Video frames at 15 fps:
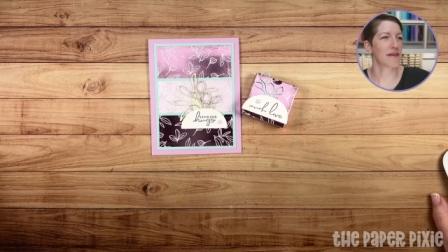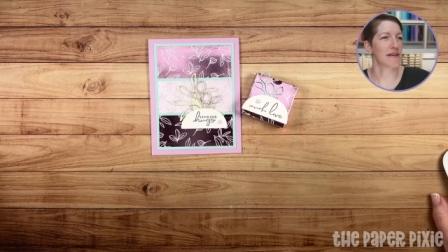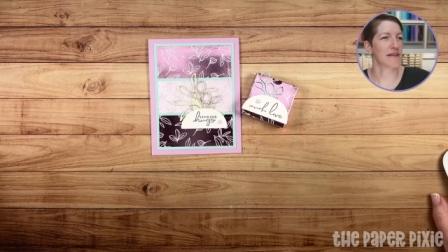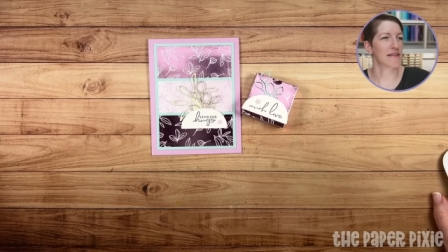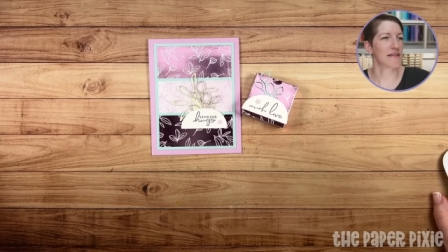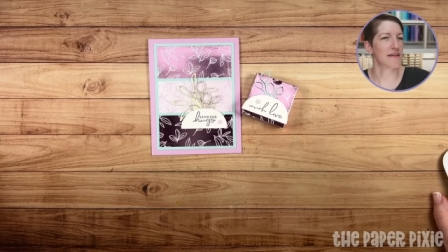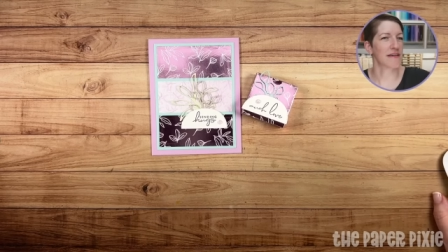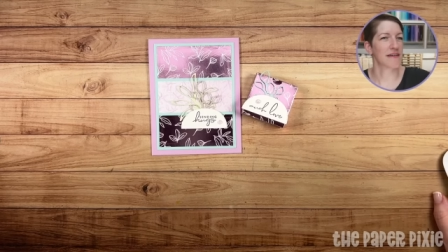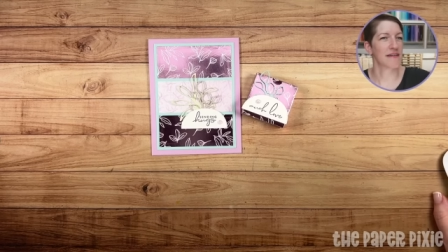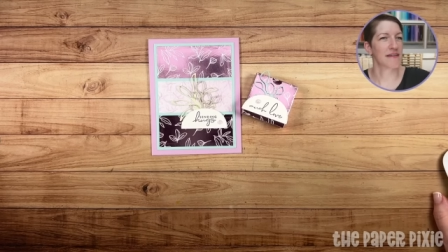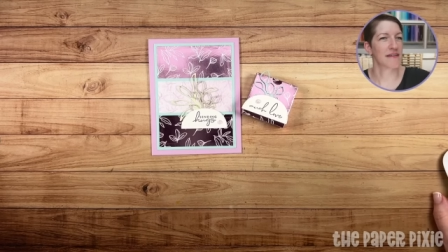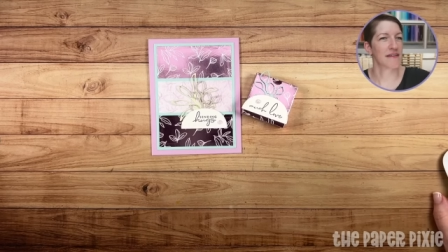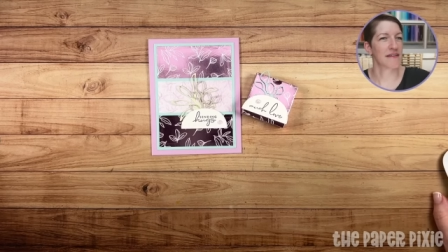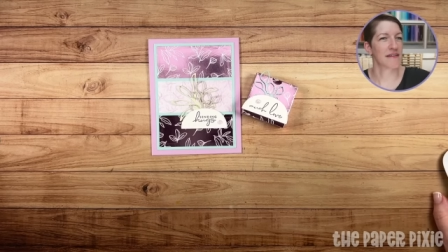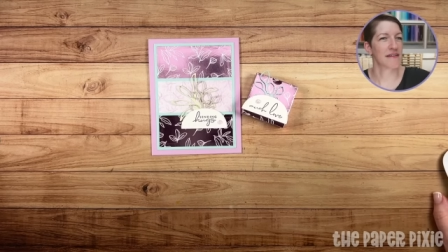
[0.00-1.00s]
looking at the,
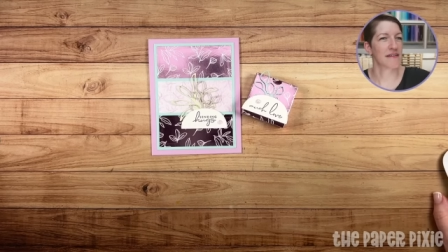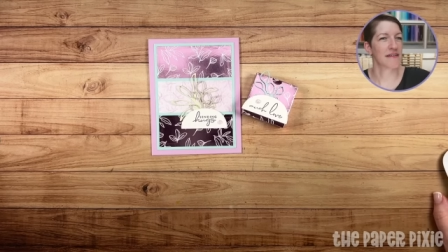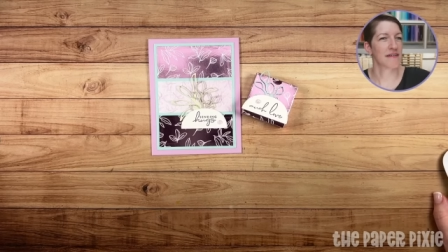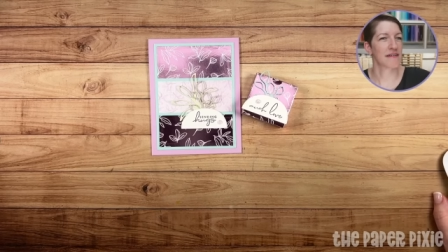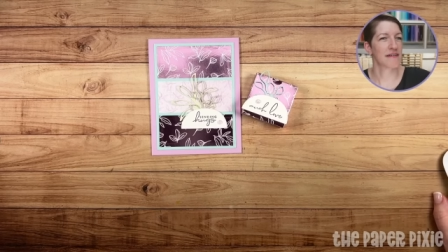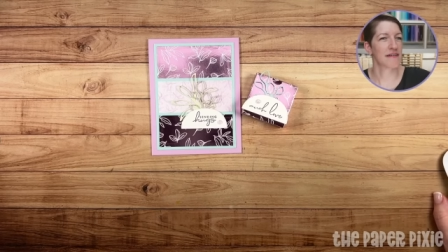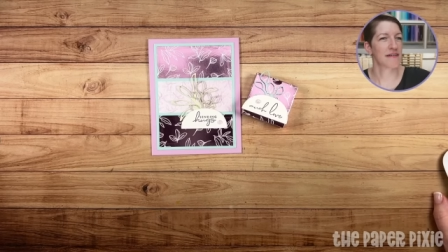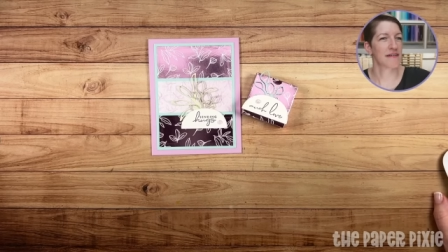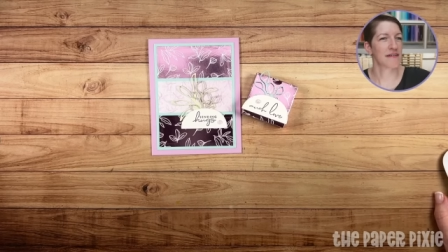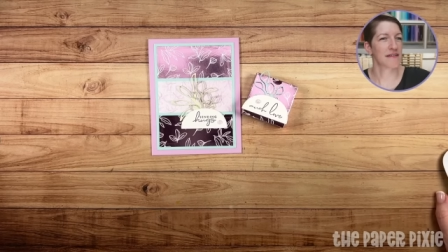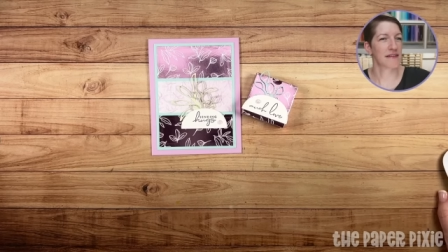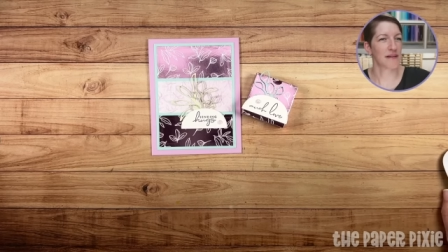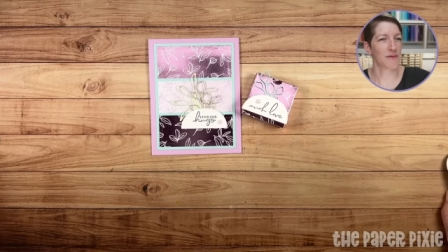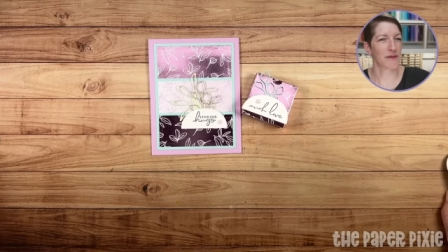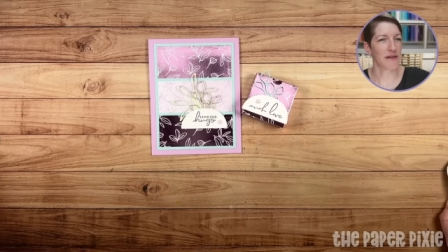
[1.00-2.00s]

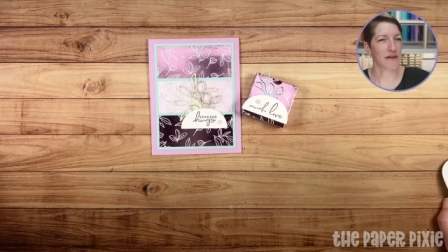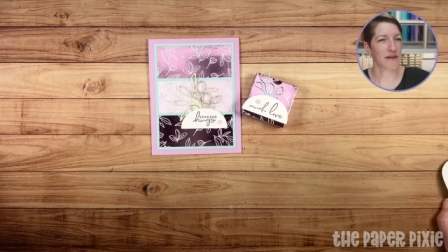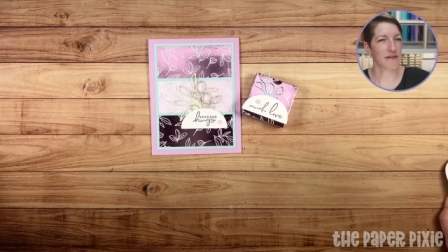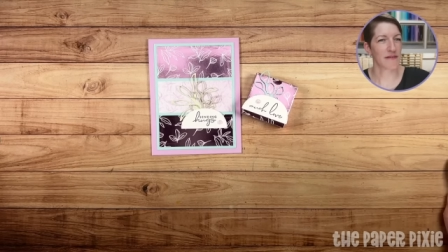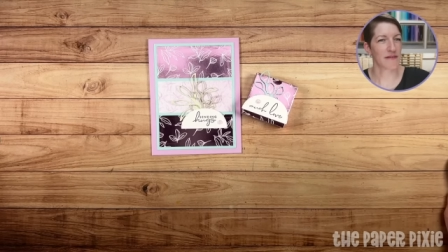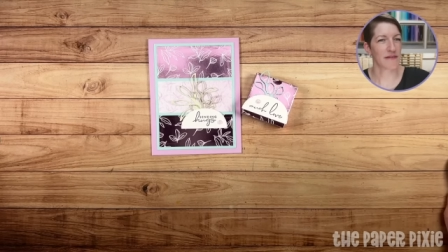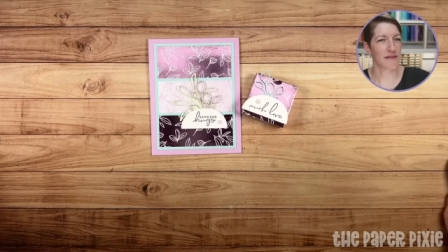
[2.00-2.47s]
there we go.